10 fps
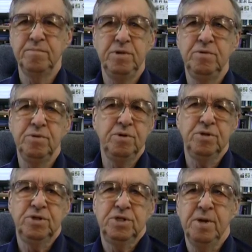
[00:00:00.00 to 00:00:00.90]

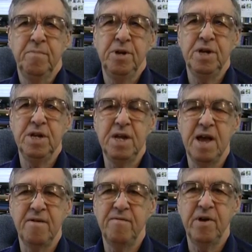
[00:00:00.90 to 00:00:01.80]
you simply didn't
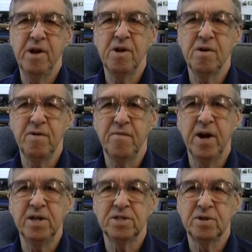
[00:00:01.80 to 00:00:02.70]
get very good
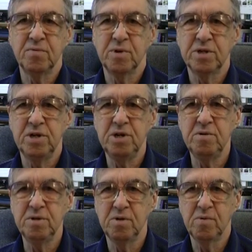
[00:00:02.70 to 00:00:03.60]
advice on what to
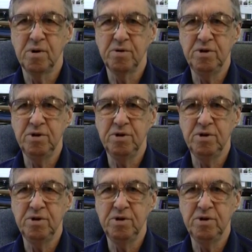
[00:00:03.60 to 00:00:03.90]
do in the world.